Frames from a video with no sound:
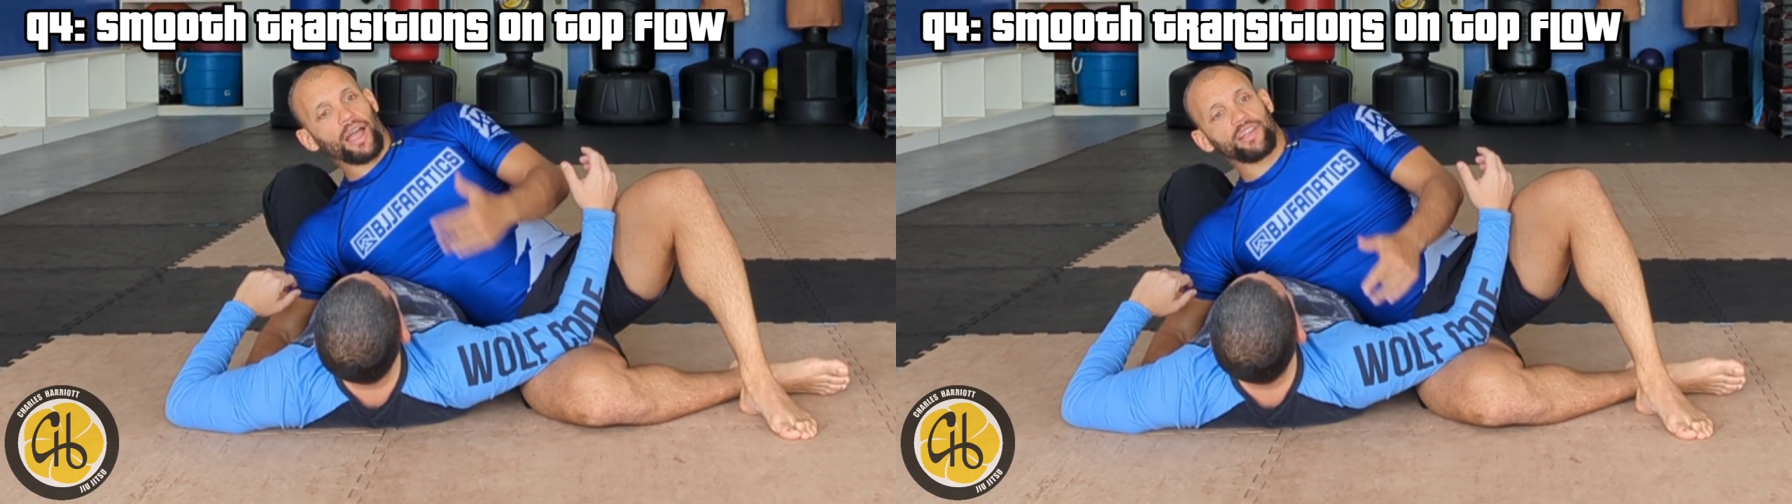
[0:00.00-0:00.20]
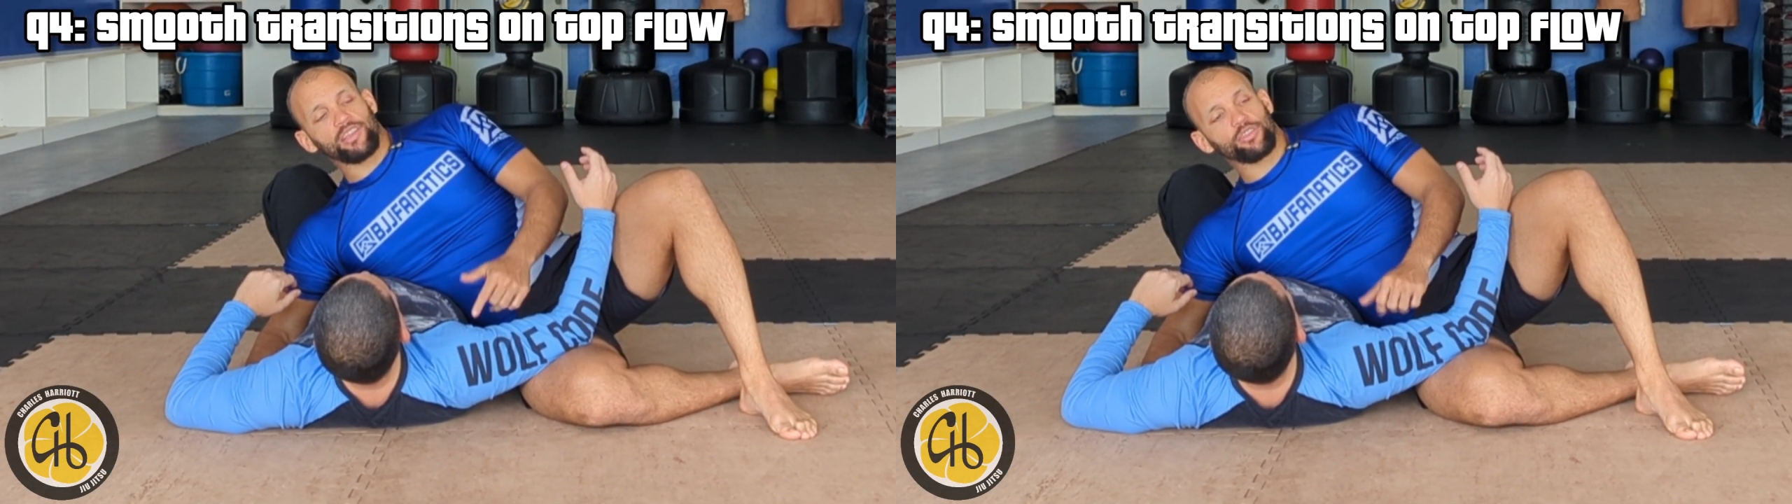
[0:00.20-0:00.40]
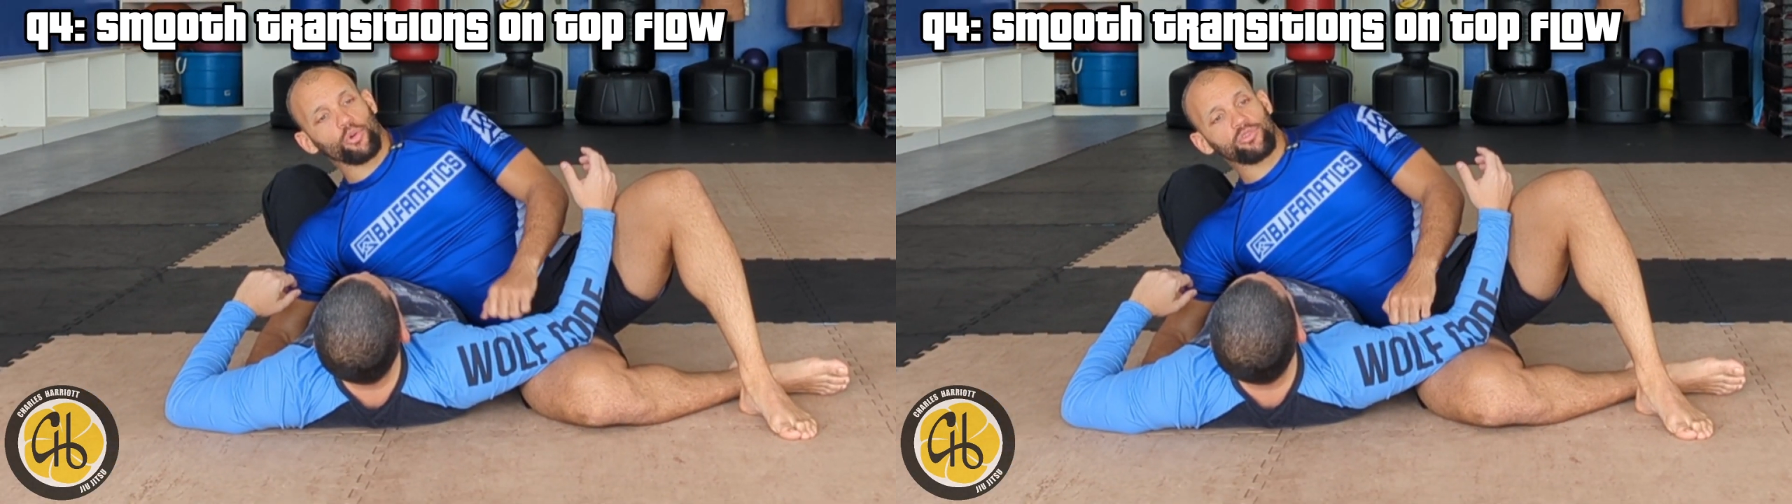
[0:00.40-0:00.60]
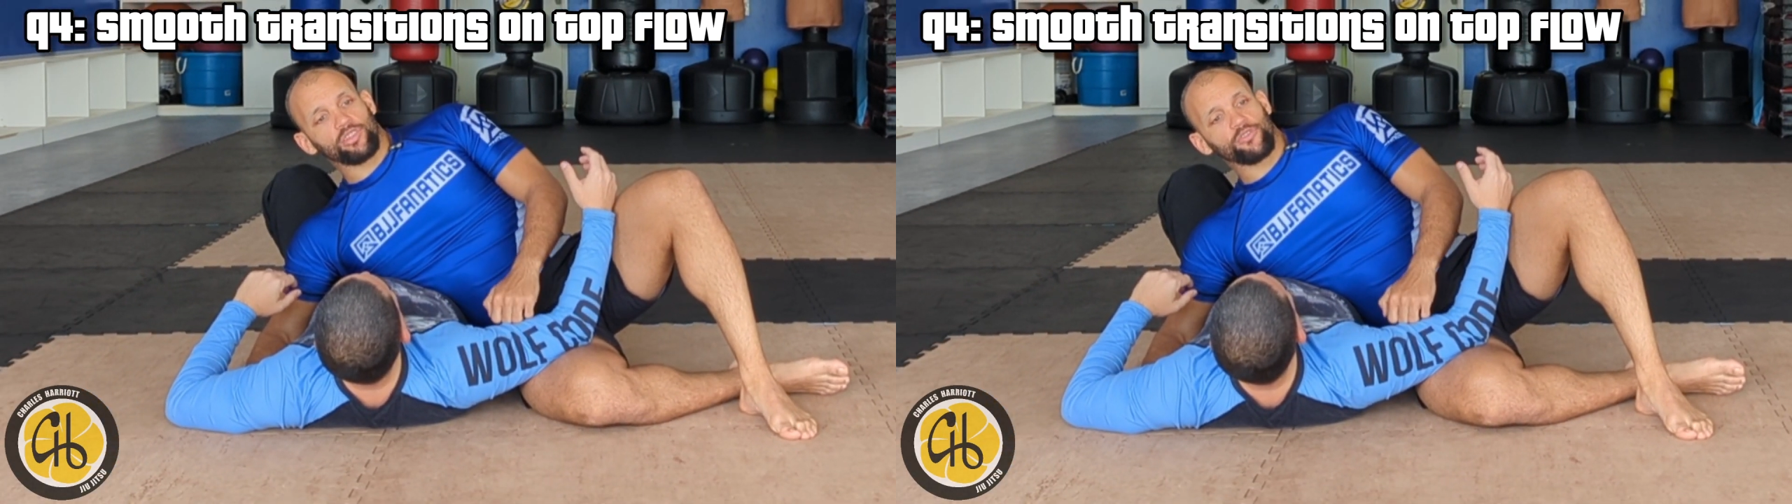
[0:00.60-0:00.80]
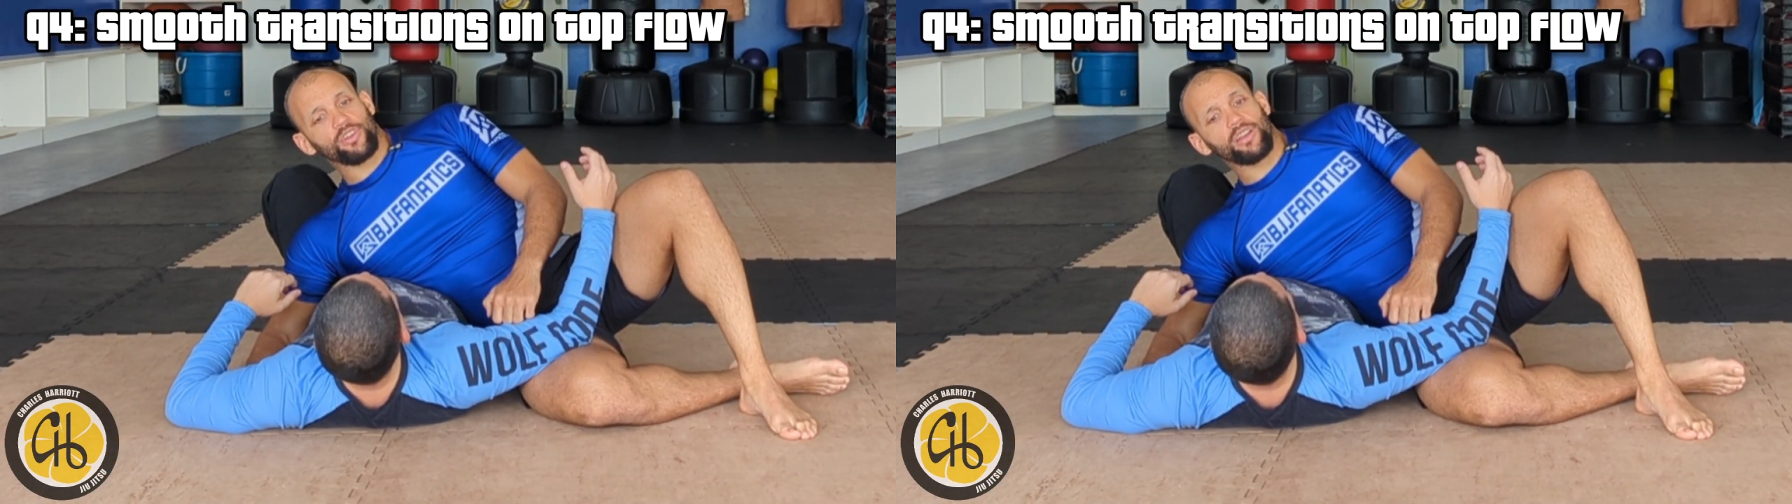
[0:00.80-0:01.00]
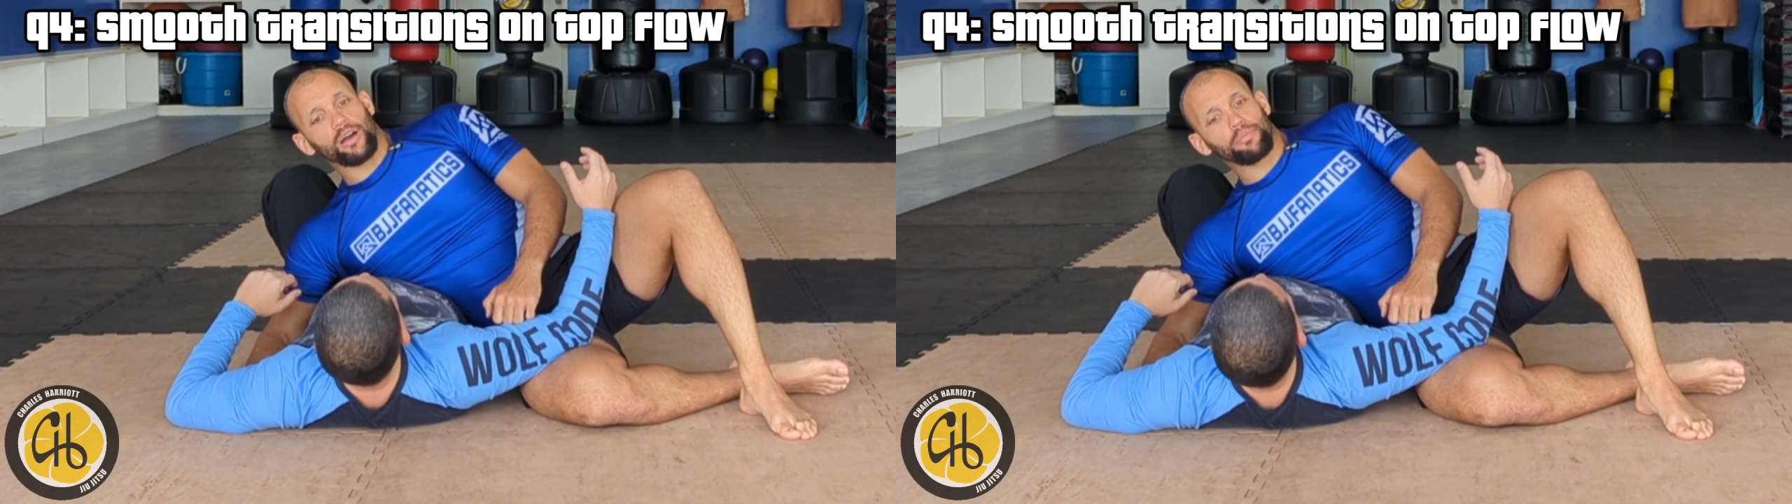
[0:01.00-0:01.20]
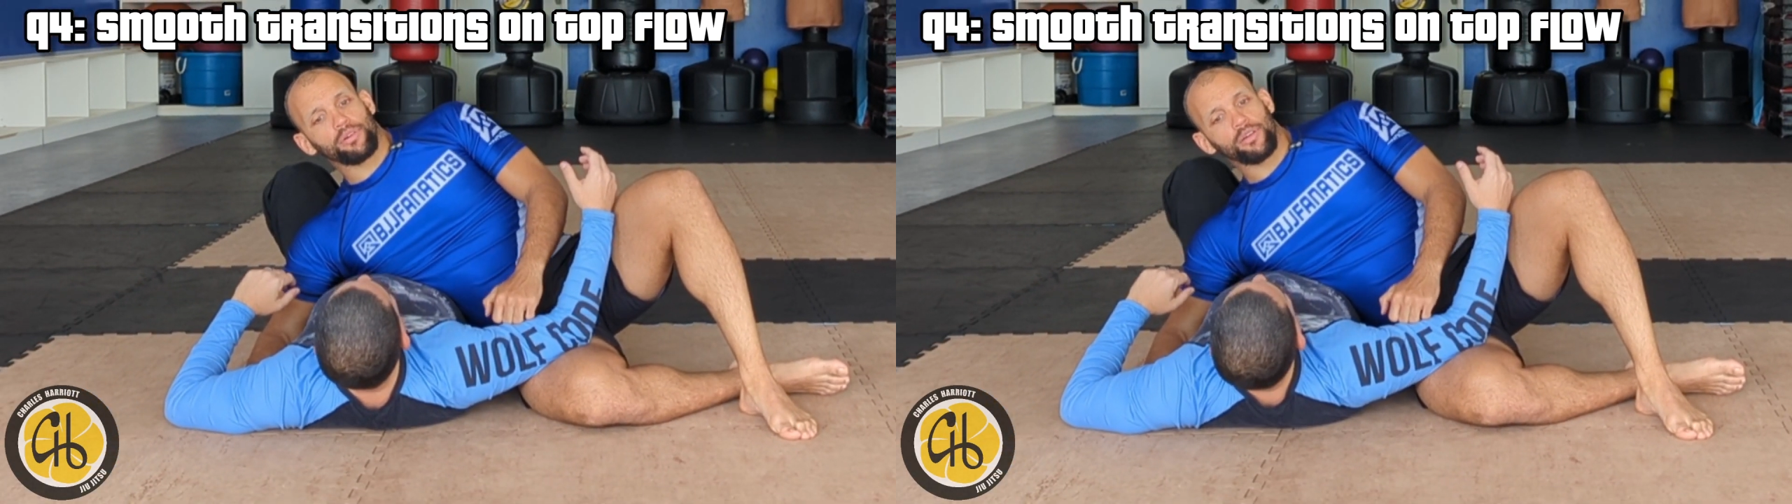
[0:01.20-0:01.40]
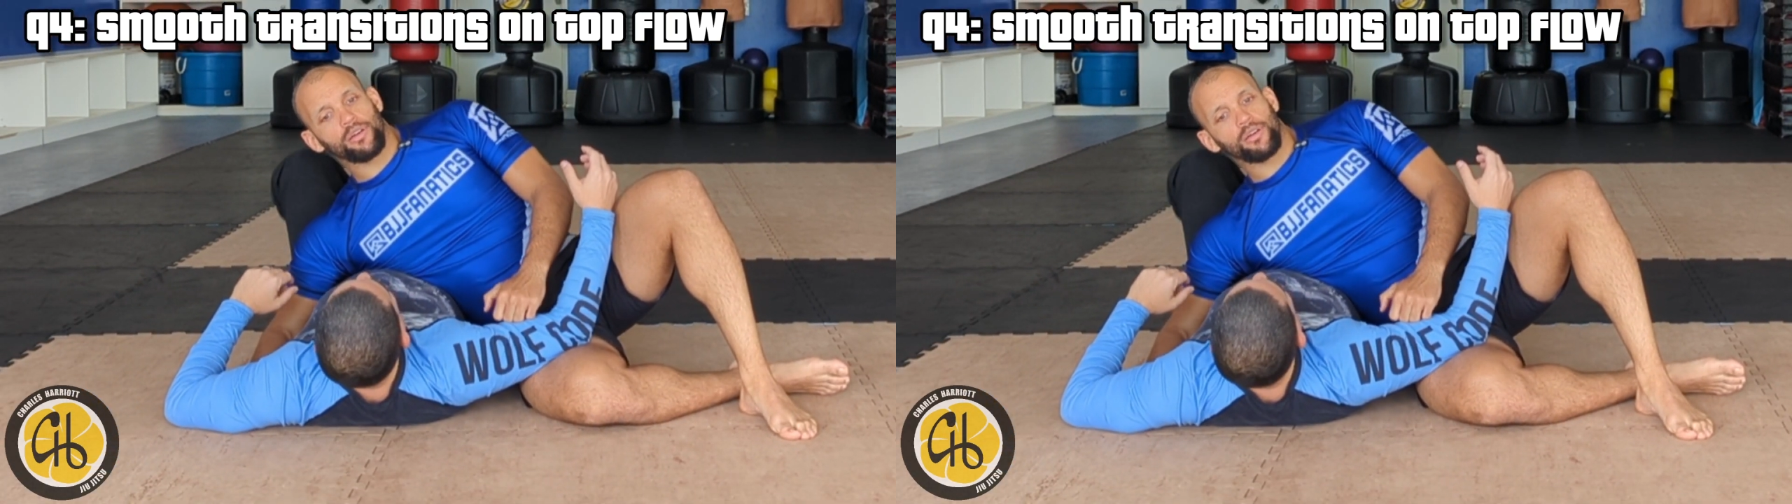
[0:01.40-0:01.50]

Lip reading: as he throws his feet up,